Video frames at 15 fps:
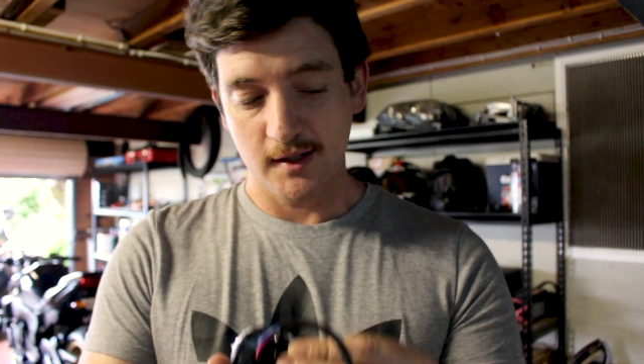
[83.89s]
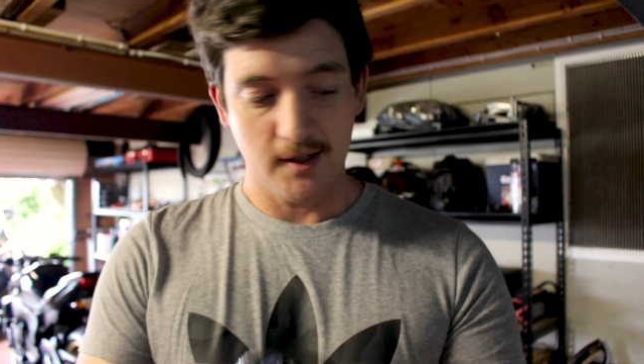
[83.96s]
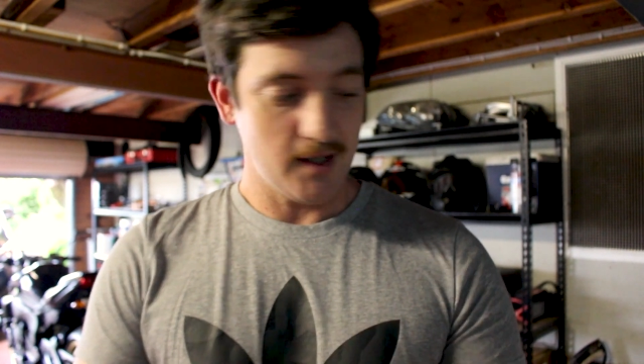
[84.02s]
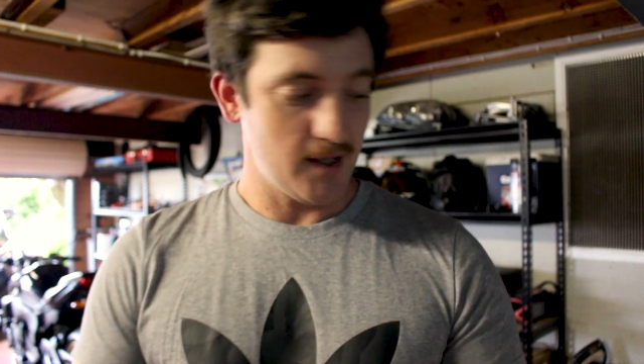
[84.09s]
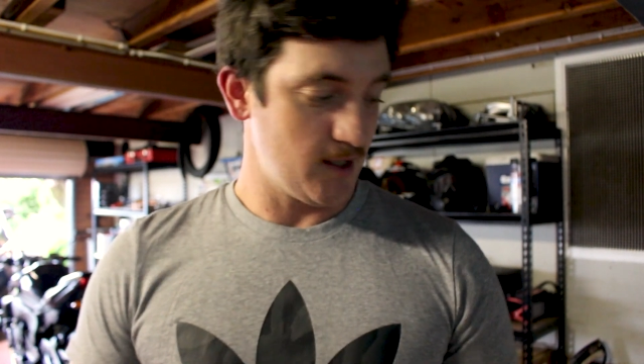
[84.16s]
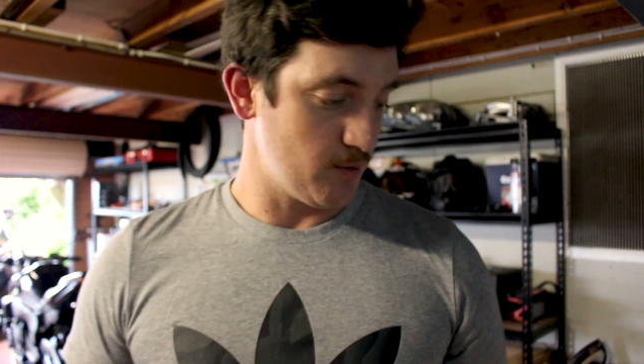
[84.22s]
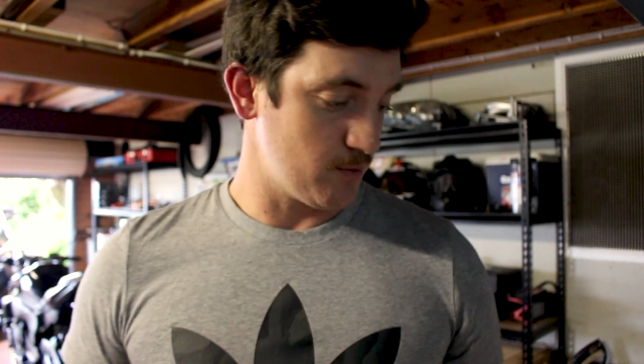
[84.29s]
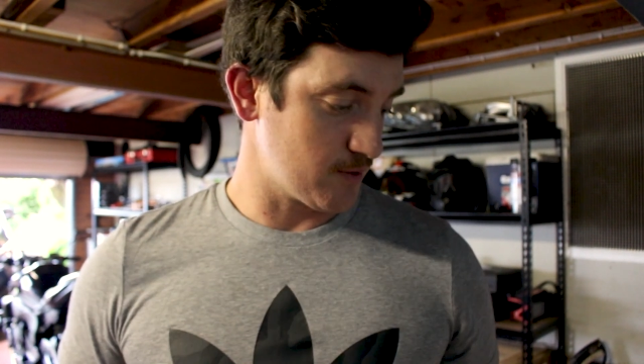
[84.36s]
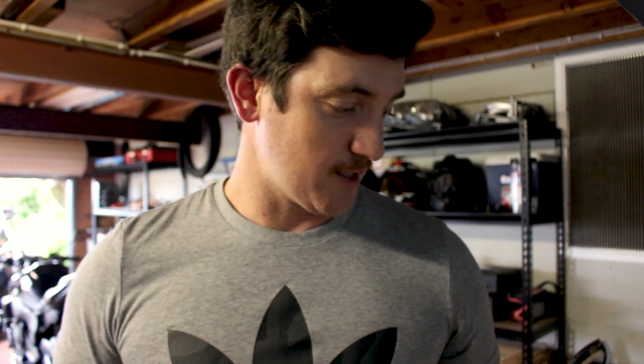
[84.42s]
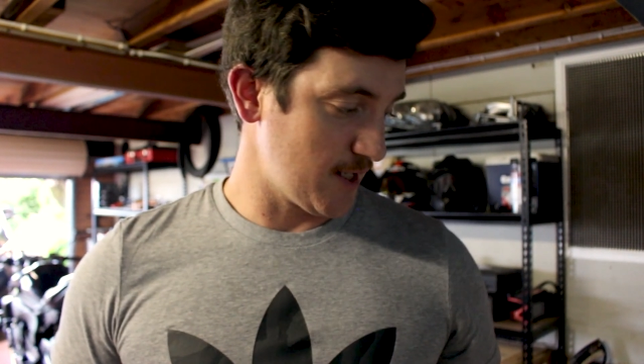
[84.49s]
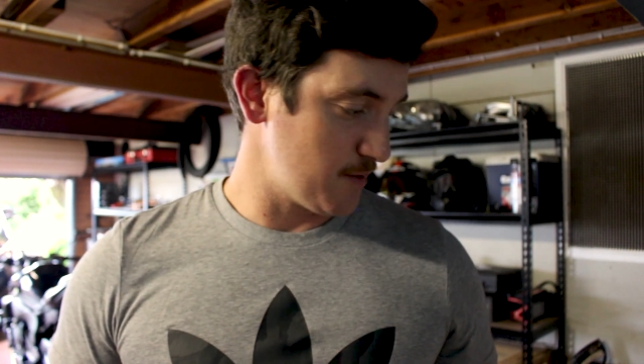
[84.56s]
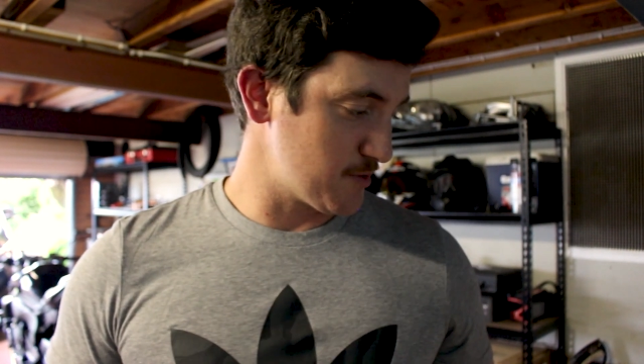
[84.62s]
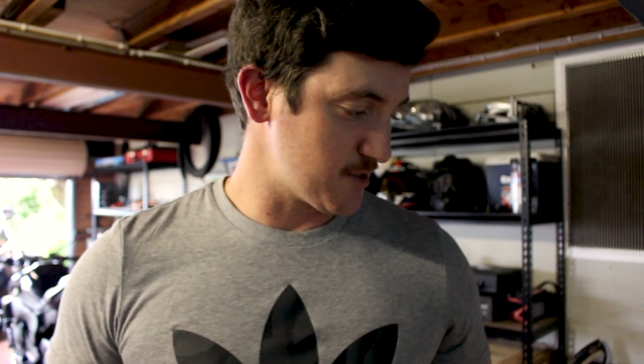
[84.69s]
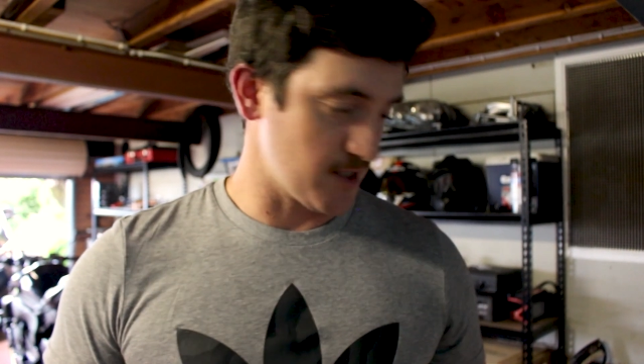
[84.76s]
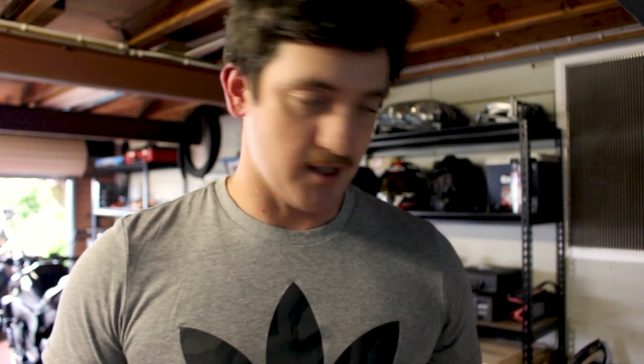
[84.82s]
and it
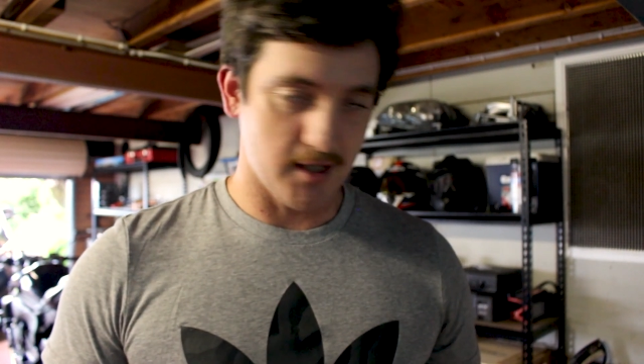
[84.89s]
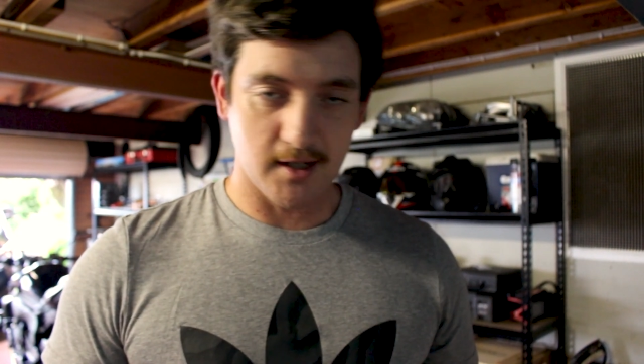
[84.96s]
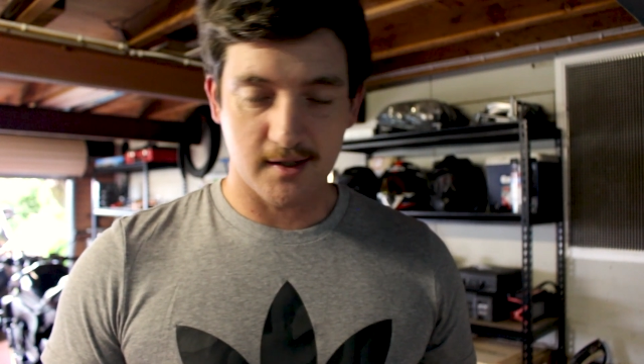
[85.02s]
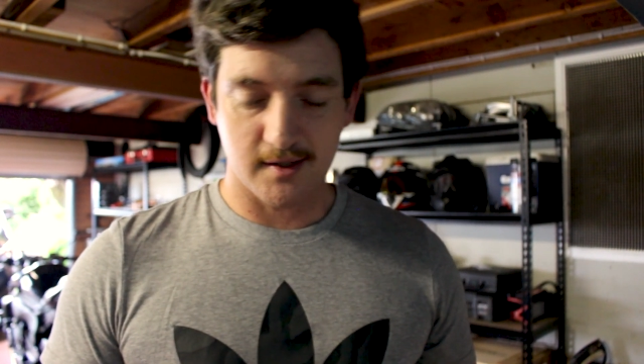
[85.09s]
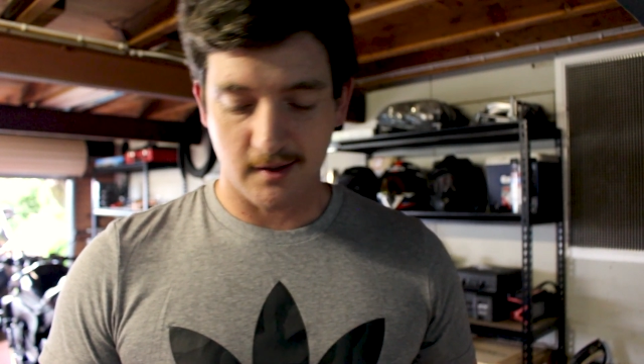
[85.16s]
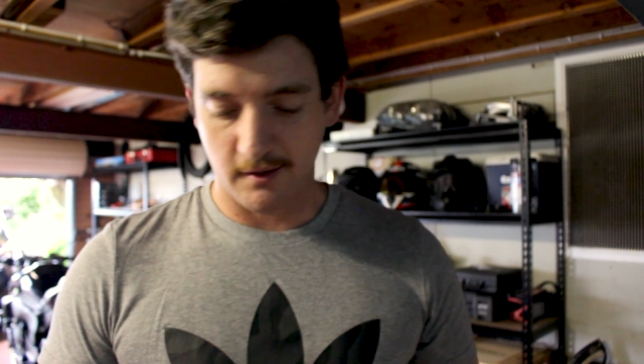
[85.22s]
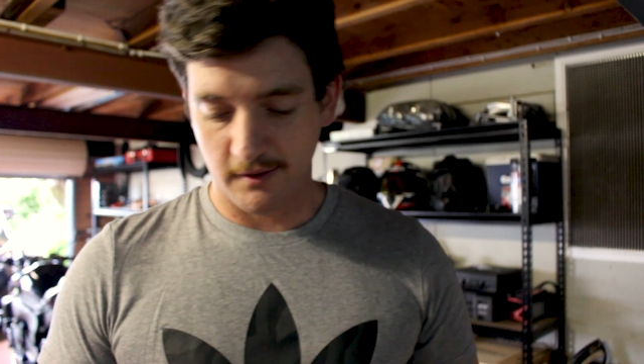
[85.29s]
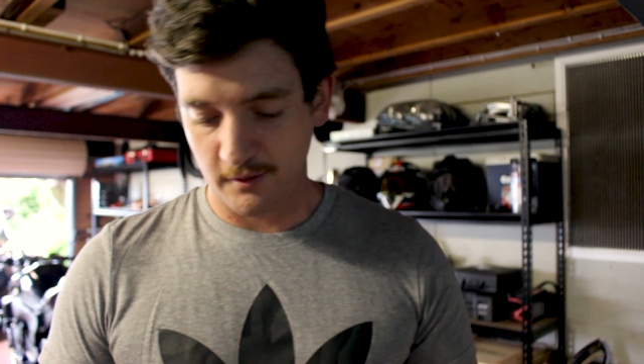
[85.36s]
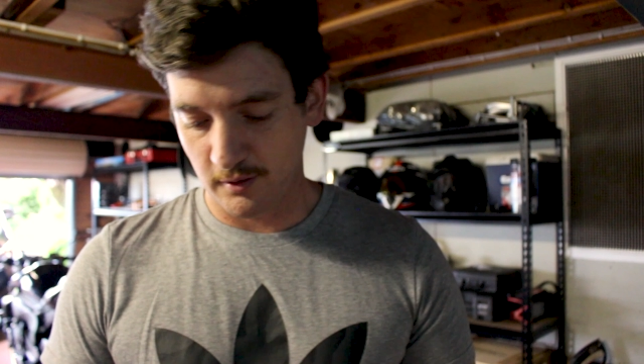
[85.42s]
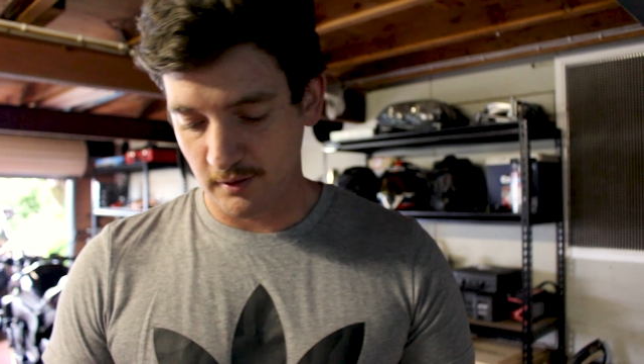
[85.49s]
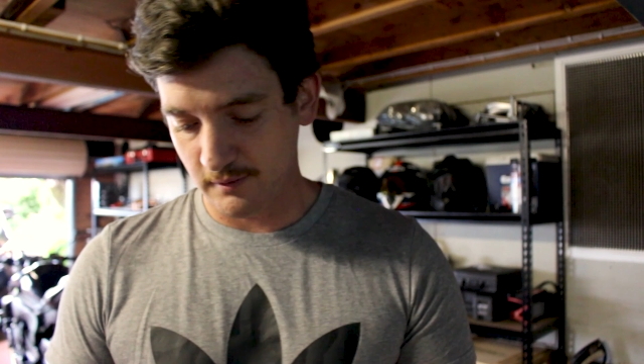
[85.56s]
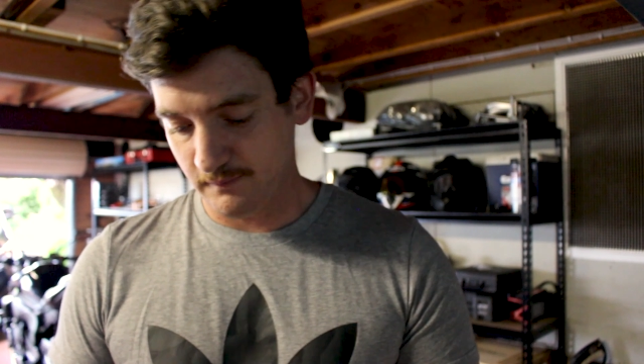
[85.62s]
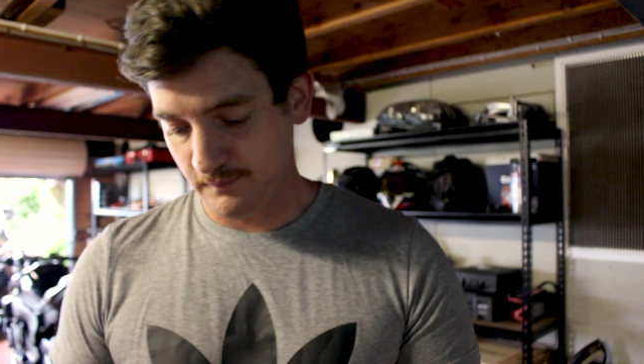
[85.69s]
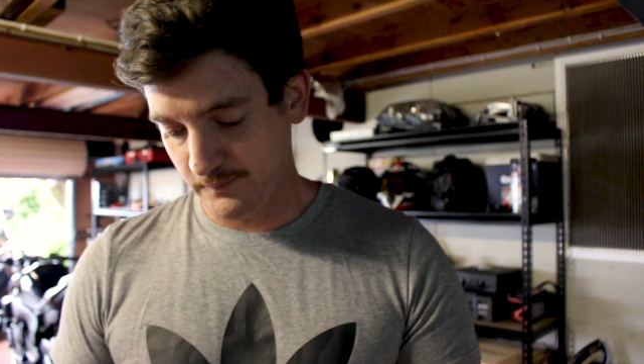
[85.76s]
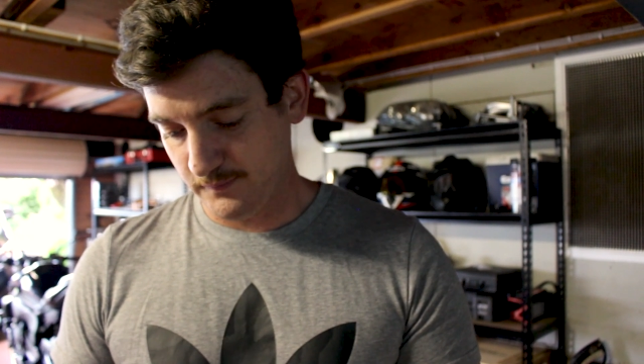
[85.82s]
came as a kit, so I thought,